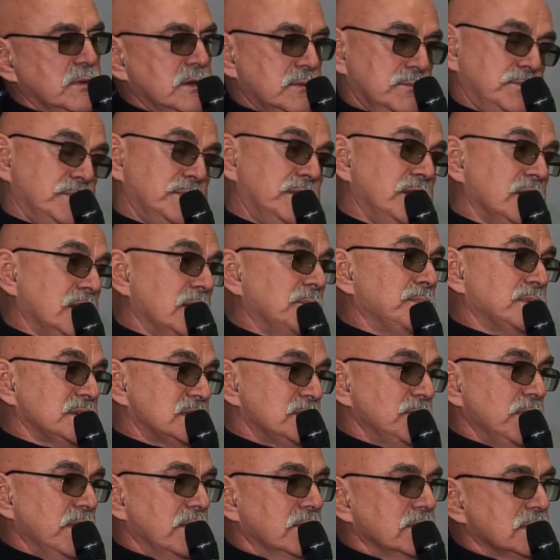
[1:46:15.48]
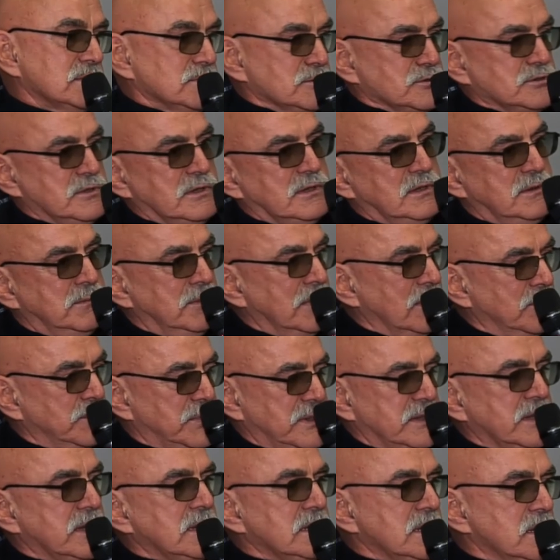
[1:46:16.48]
for free in this new
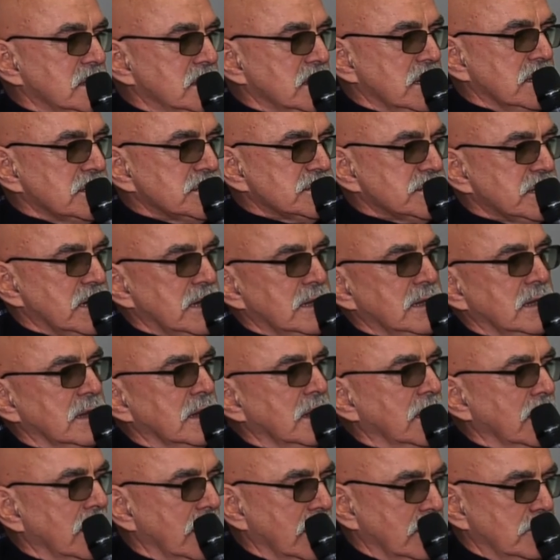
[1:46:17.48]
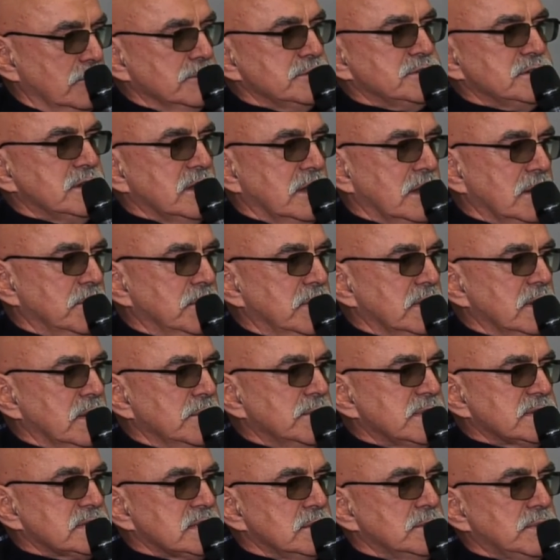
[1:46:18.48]
building, and he was
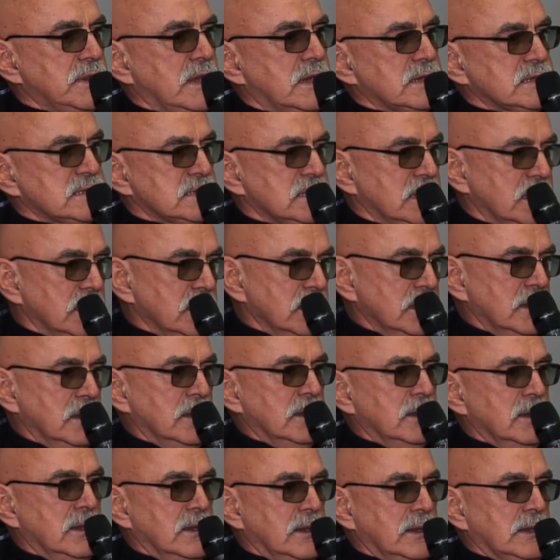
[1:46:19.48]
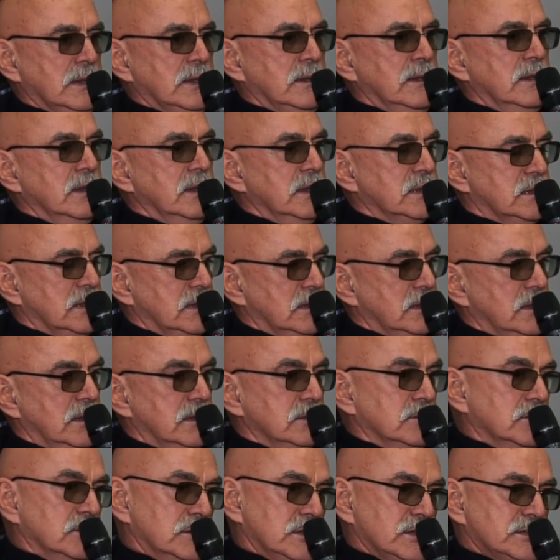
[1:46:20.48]
complaining about how awful it was
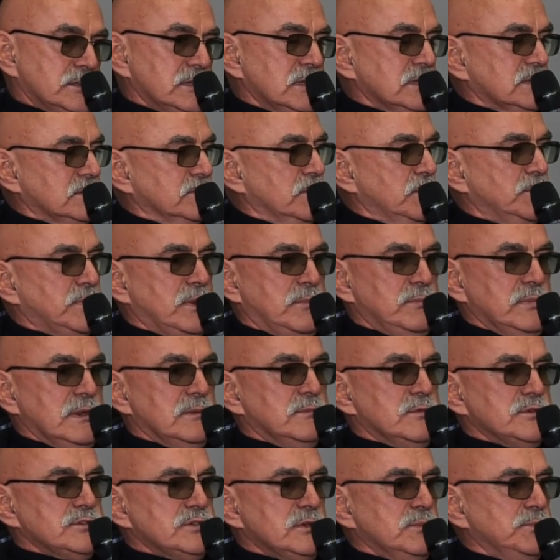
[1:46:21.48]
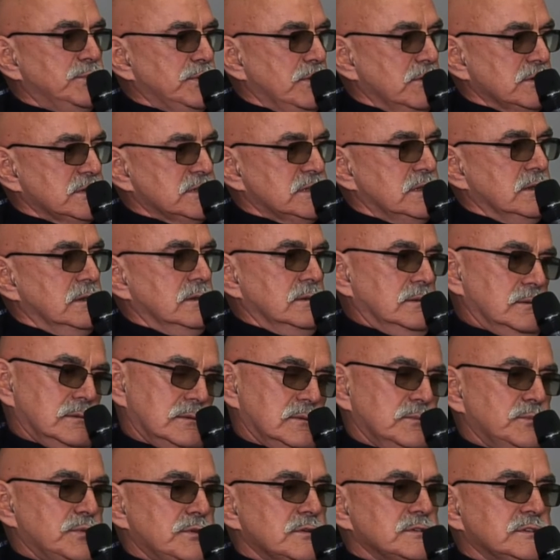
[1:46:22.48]
it made us all
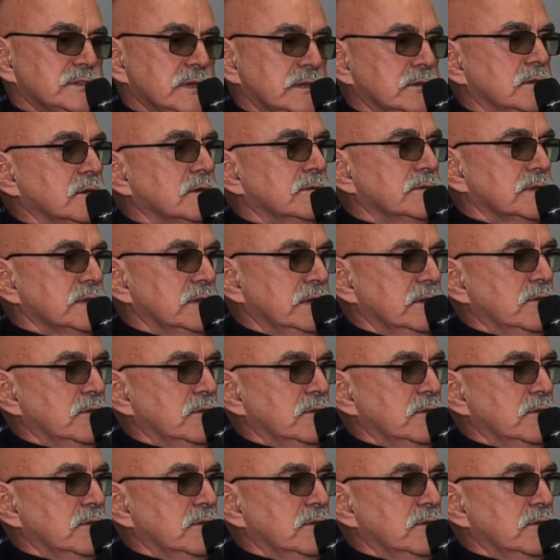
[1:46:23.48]
laugh, really.